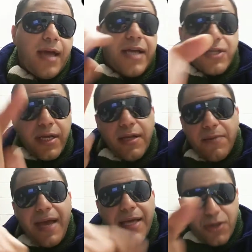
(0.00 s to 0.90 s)
Actually,
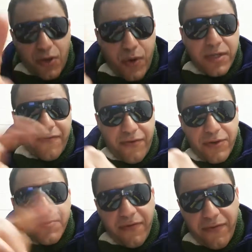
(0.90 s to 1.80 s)
let me ask you a question
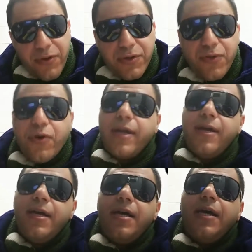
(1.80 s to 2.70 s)
first before the story.
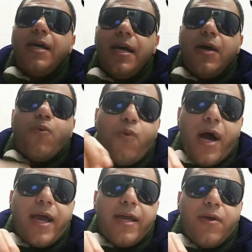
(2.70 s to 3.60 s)

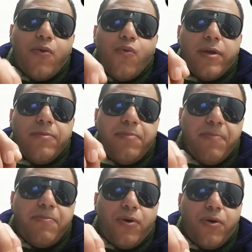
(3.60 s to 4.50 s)
Why would
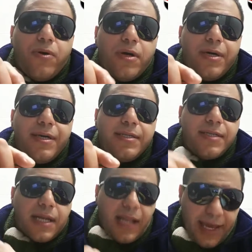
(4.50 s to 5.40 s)
people
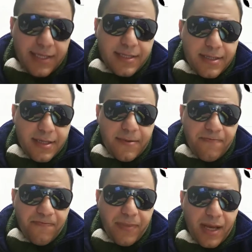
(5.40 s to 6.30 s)
select
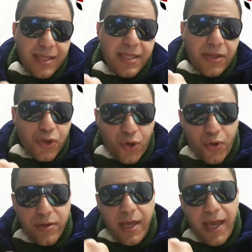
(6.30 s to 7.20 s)
the
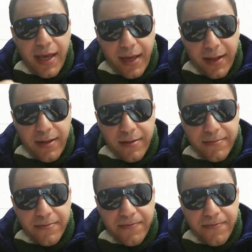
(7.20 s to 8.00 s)
known hell